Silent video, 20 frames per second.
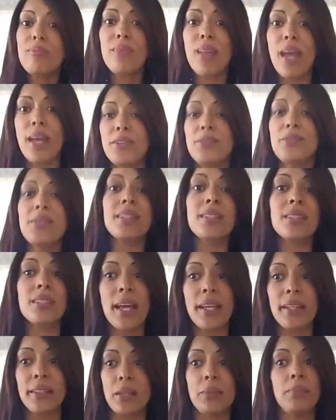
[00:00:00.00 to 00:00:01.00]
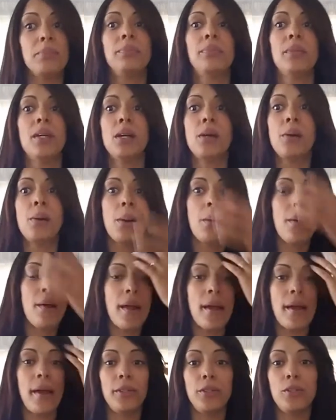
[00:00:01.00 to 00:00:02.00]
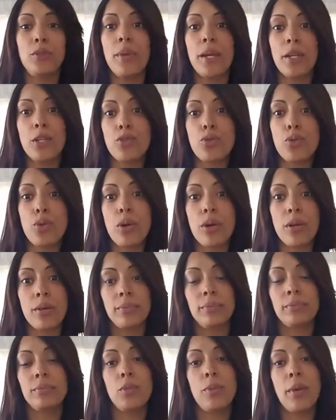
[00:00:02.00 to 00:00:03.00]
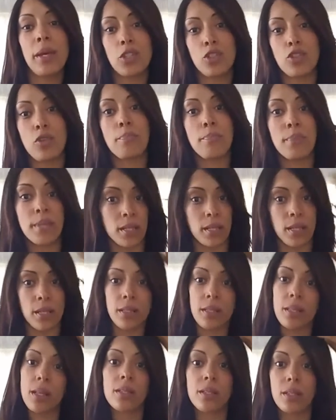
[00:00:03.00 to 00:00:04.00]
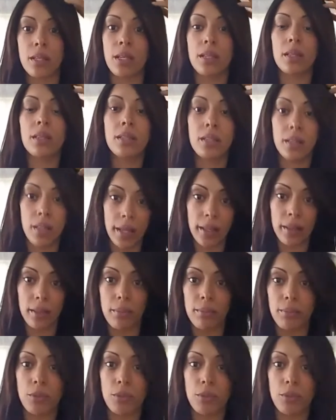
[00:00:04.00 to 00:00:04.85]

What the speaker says: And you get to like them. And you make it your business to get to like them.